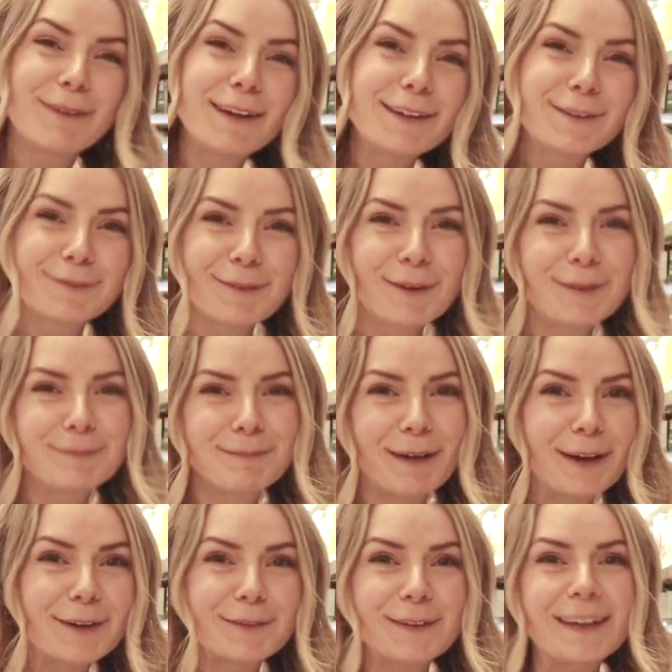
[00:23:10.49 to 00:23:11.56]
much more
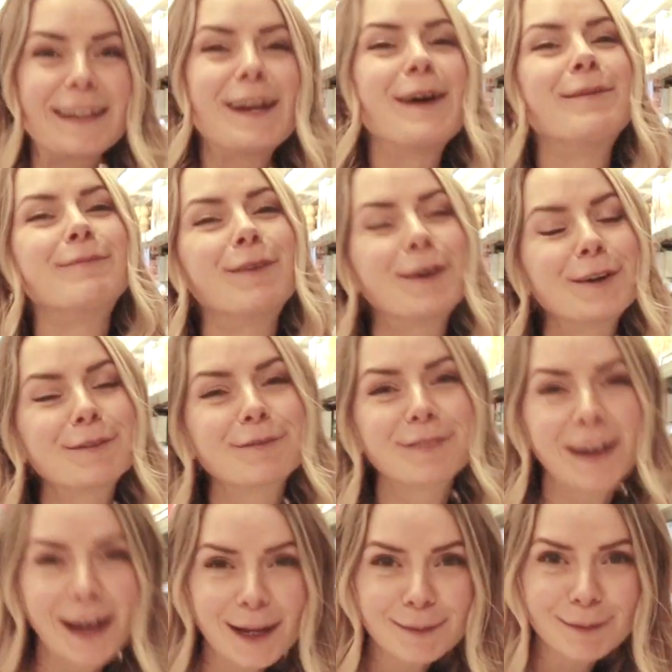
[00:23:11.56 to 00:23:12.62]
buckwheat, more
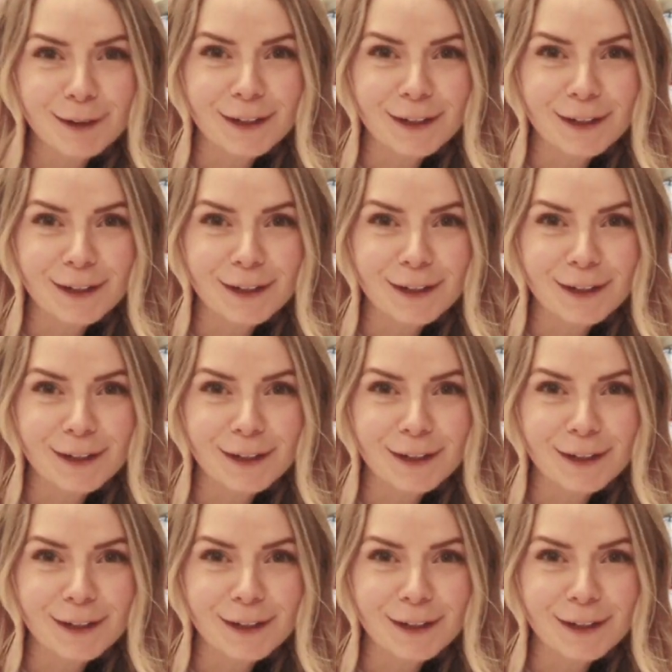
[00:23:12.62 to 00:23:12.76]
fiber